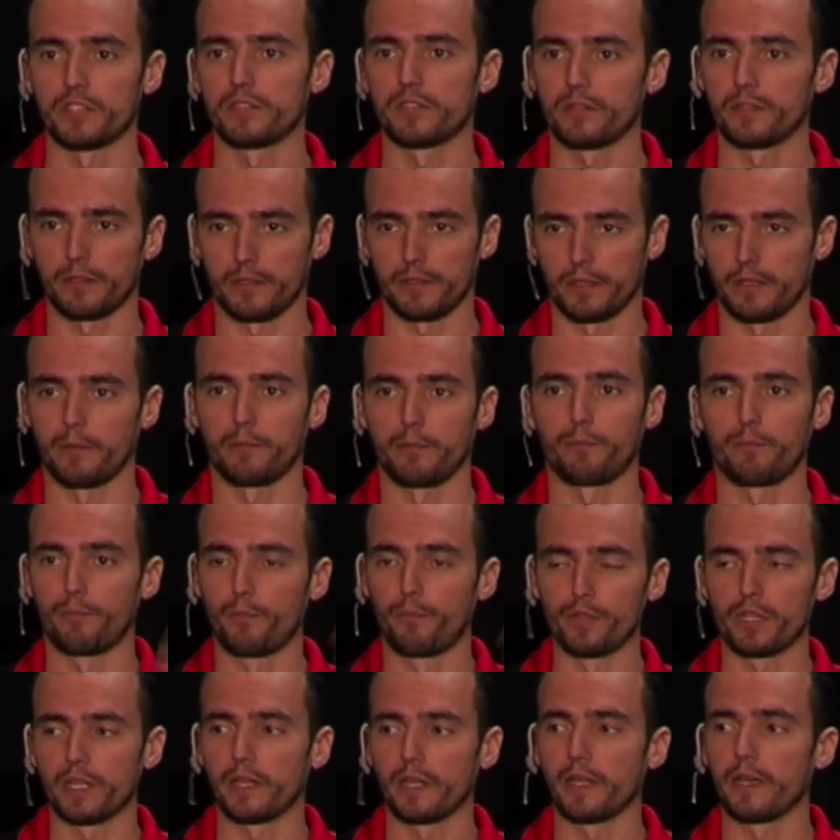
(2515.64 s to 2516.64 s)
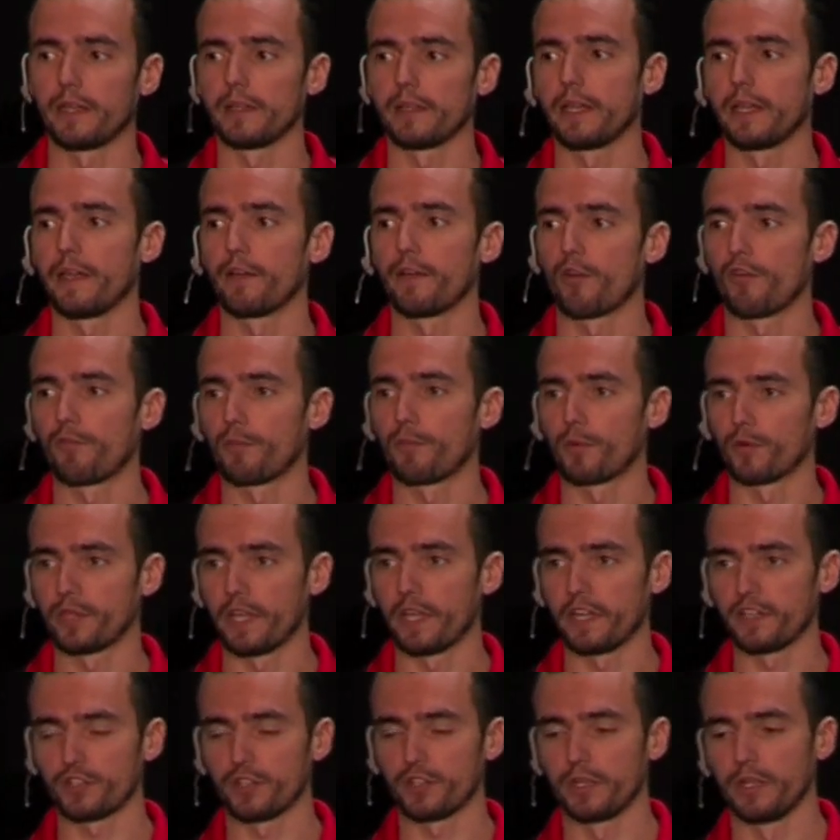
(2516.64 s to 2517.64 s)
just putting a layer of
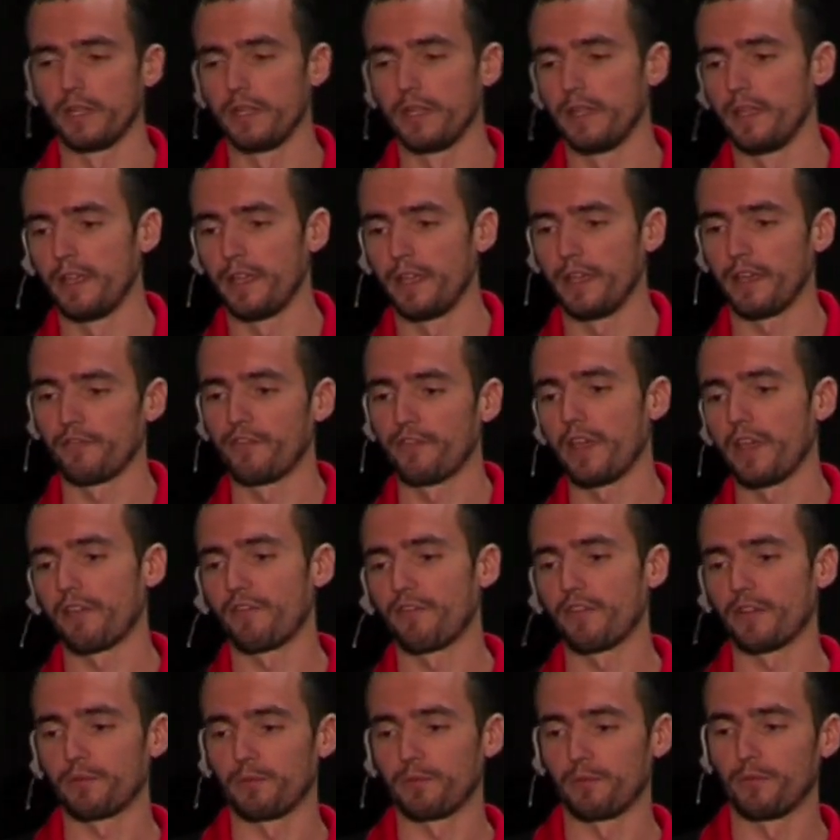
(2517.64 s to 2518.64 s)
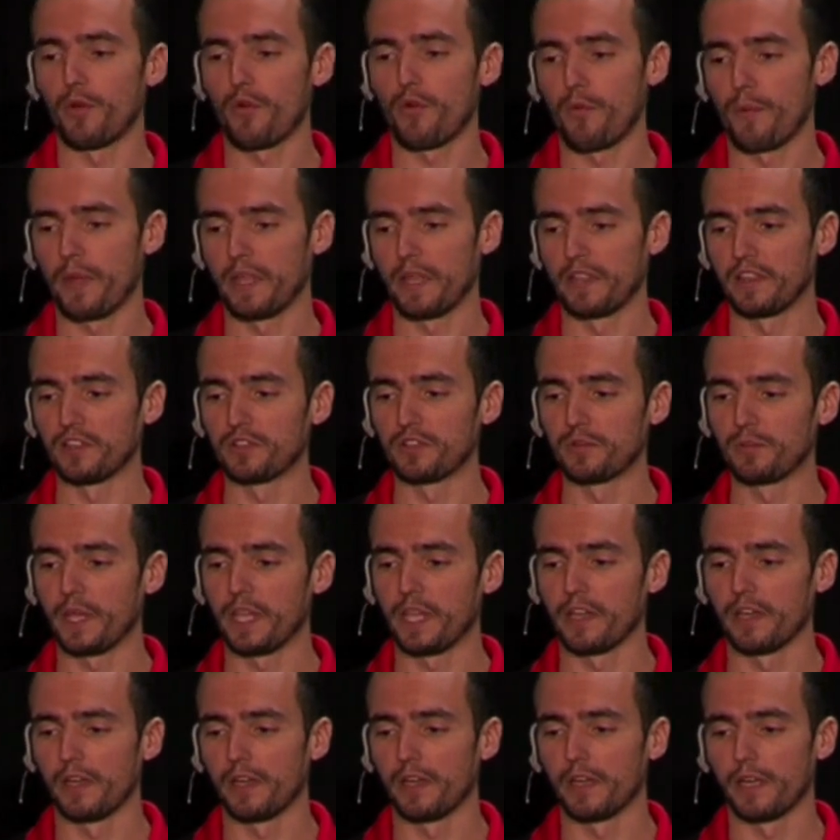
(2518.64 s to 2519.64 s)
protection, the, the document is
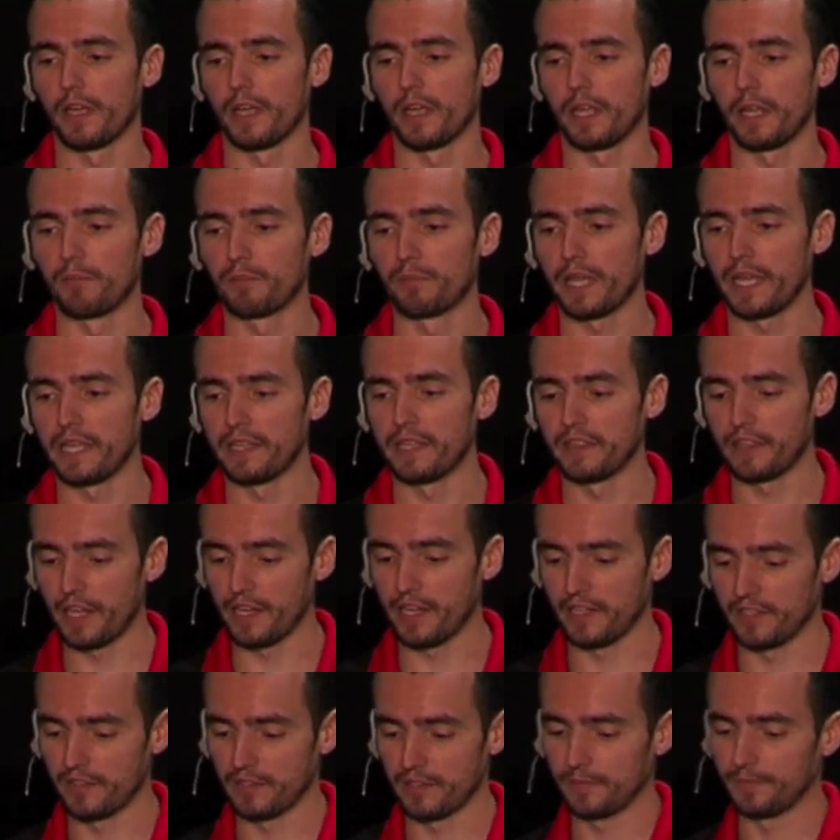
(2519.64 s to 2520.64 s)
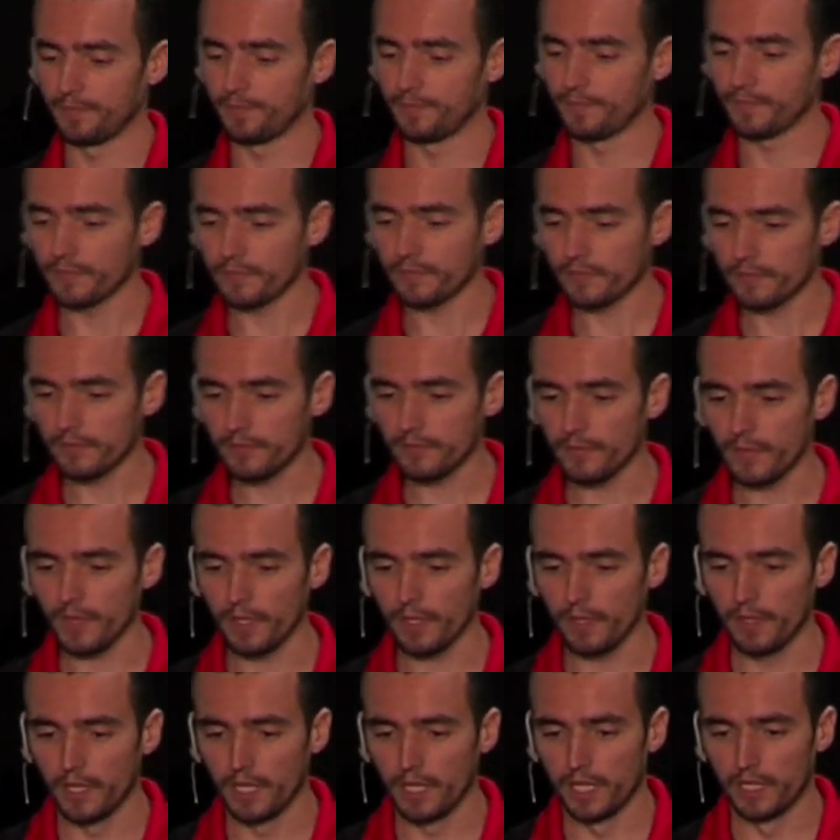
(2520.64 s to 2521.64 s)
being uh, in plain text.
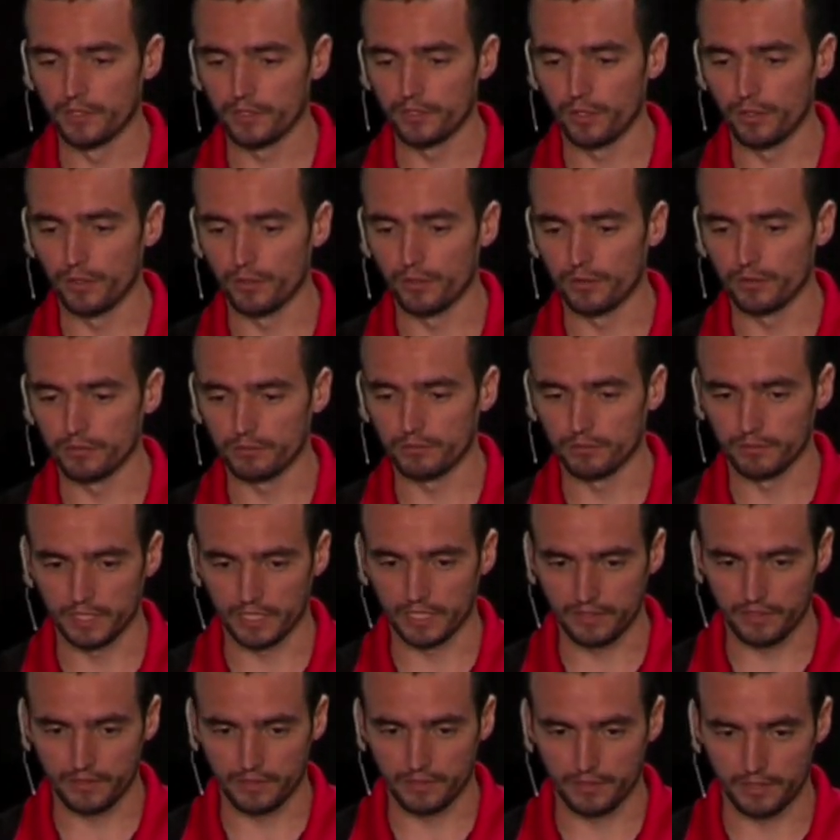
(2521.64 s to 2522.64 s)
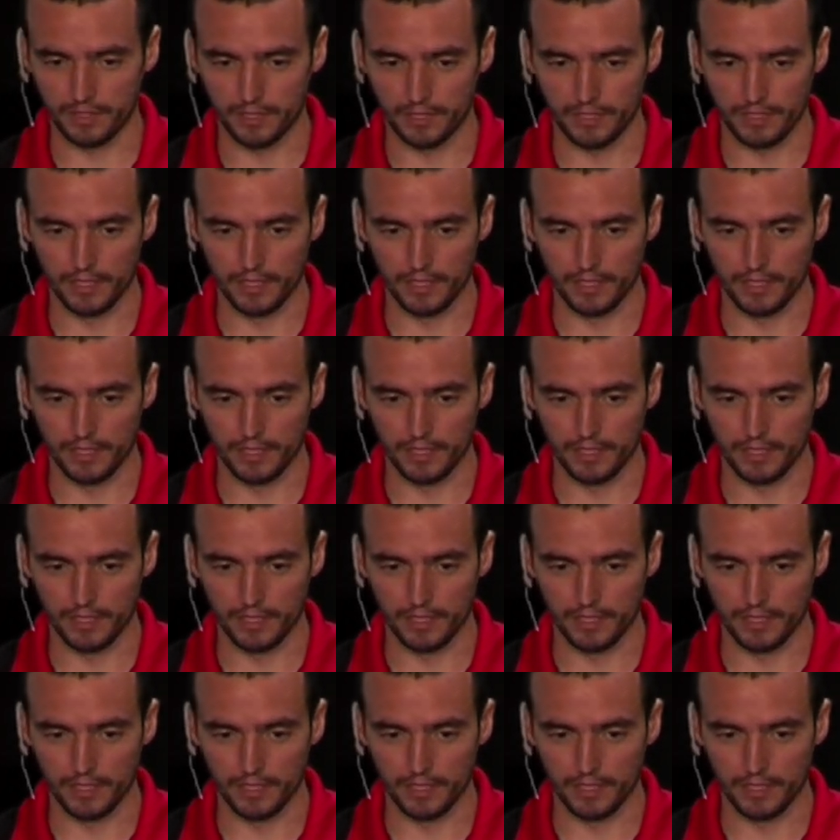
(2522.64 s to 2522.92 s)
So just